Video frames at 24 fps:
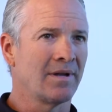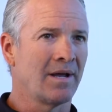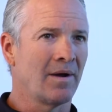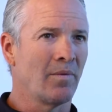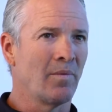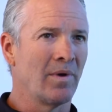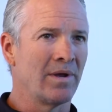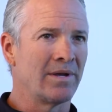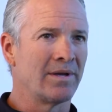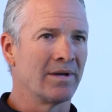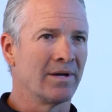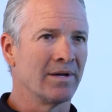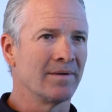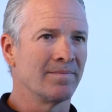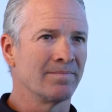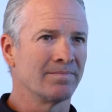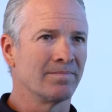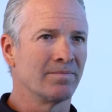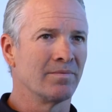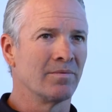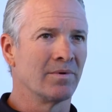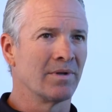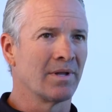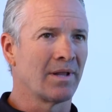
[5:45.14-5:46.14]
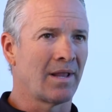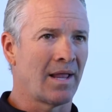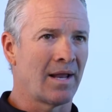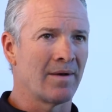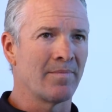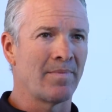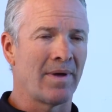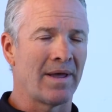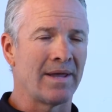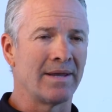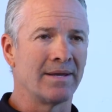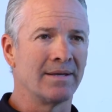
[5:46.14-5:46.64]
I wake up with a lot
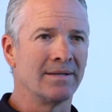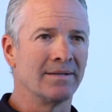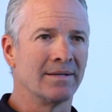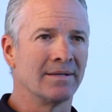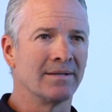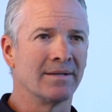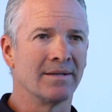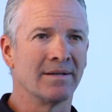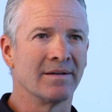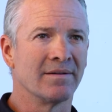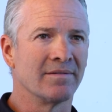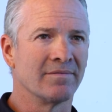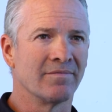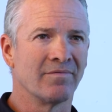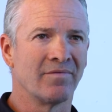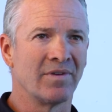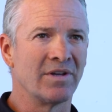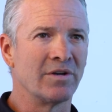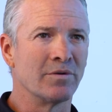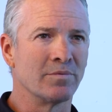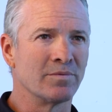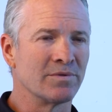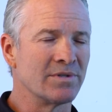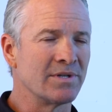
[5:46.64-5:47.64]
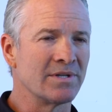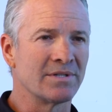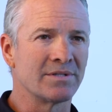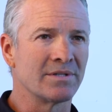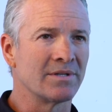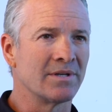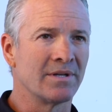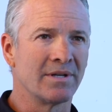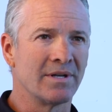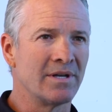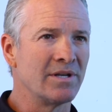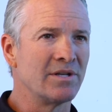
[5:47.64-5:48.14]
of pain and in a fetal
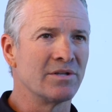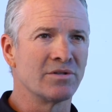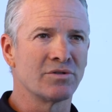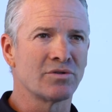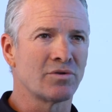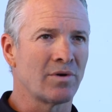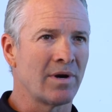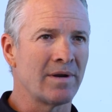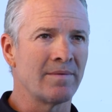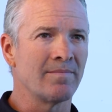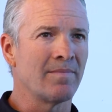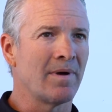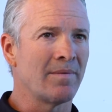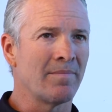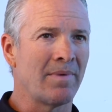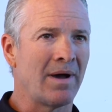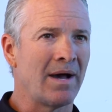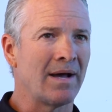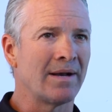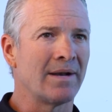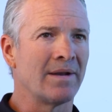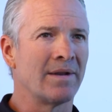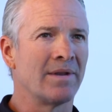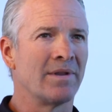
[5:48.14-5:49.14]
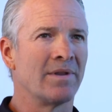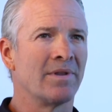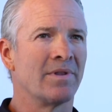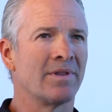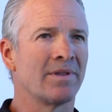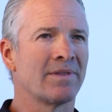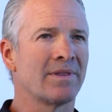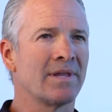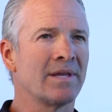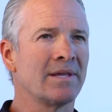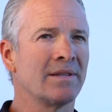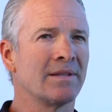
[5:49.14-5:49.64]
position and need to straighten my body.
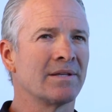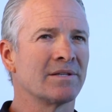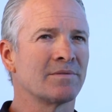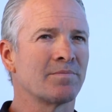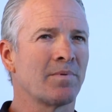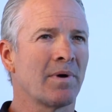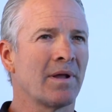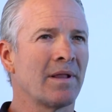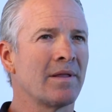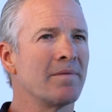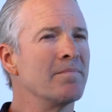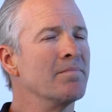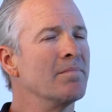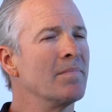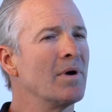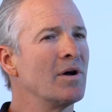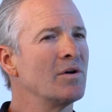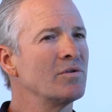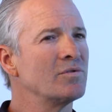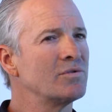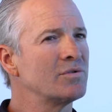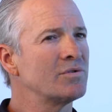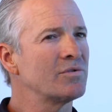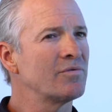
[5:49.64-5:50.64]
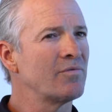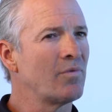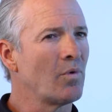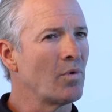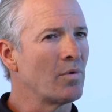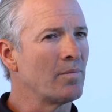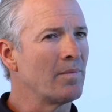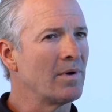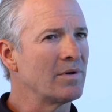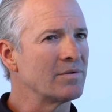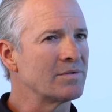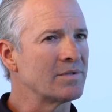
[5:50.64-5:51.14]
The thing that's probably most
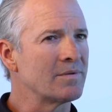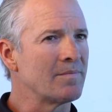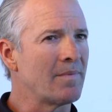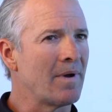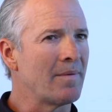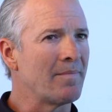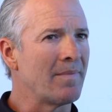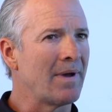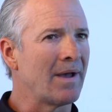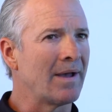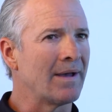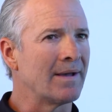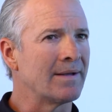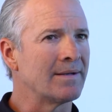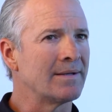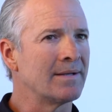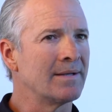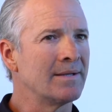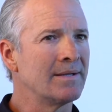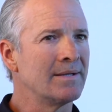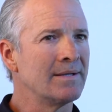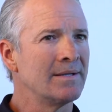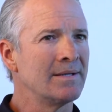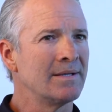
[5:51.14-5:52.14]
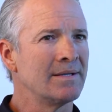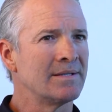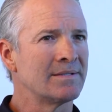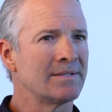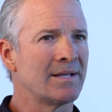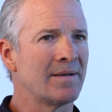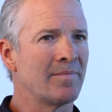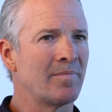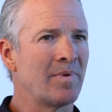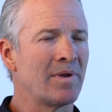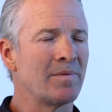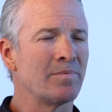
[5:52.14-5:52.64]
foremost in my mind is
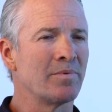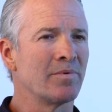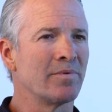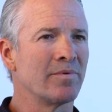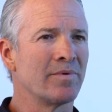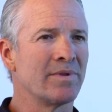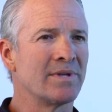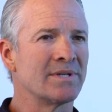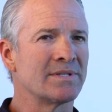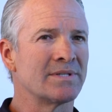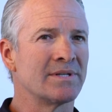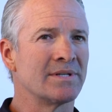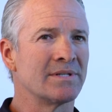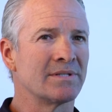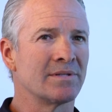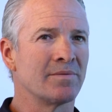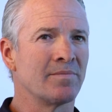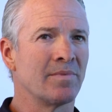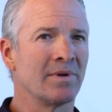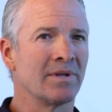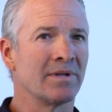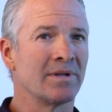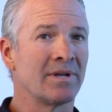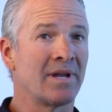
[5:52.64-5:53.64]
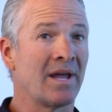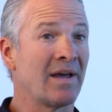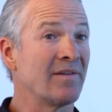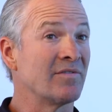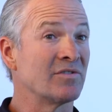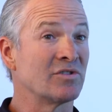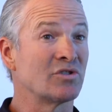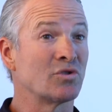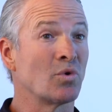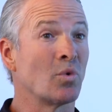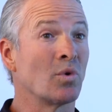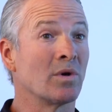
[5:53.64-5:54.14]
that people with this disability have
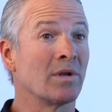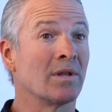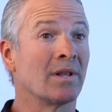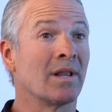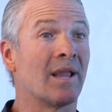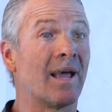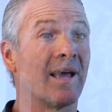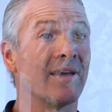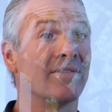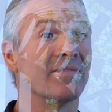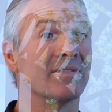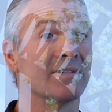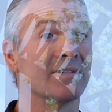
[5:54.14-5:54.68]
a shortened life